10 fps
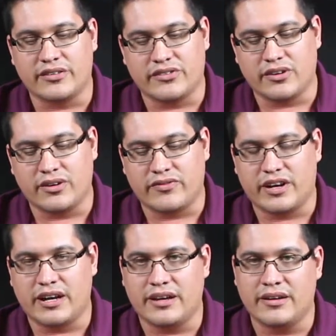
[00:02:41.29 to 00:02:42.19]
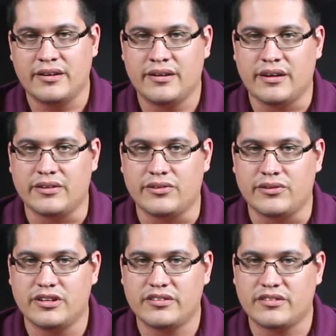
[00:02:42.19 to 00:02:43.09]
So if I undo
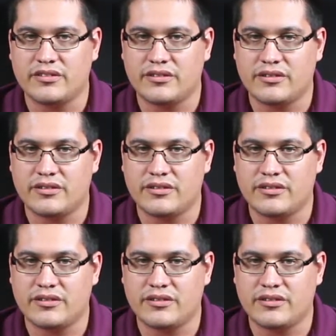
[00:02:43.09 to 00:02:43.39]
this,